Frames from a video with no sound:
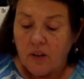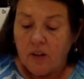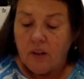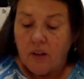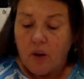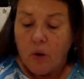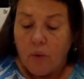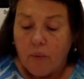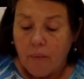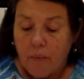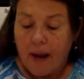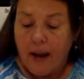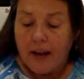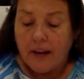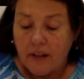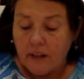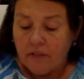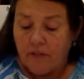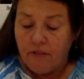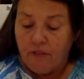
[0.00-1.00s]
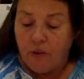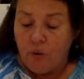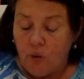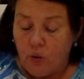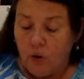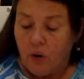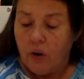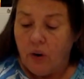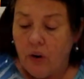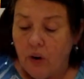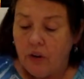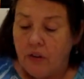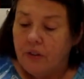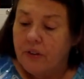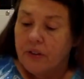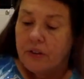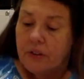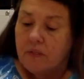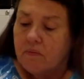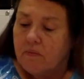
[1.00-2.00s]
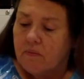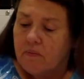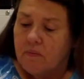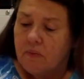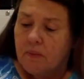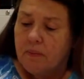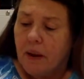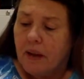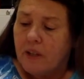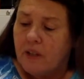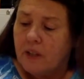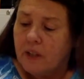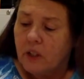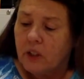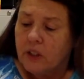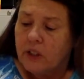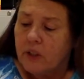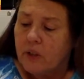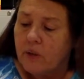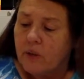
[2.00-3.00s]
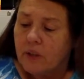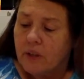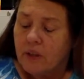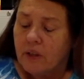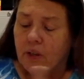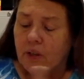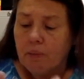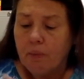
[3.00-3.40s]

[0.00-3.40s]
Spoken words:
going back and forth, basically using this